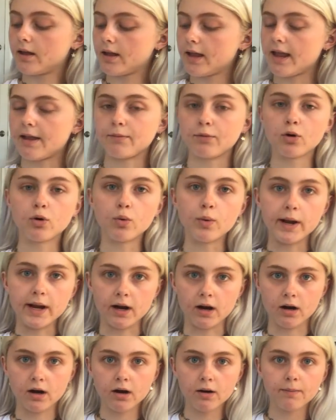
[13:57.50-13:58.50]
am
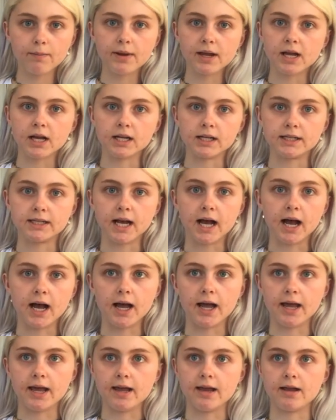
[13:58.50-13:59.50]
queer because
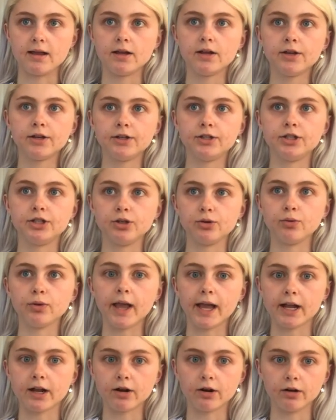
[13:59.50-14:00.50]
I do
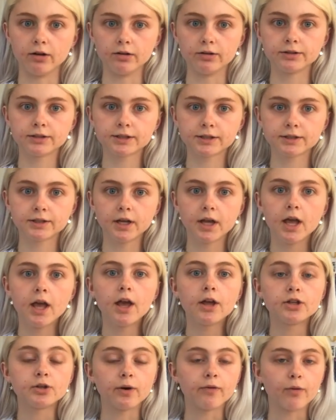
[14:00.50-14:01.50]
like girls.
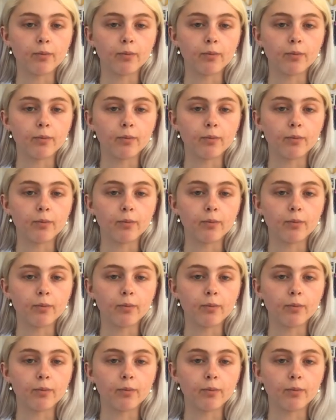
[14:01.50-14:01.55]
Do I have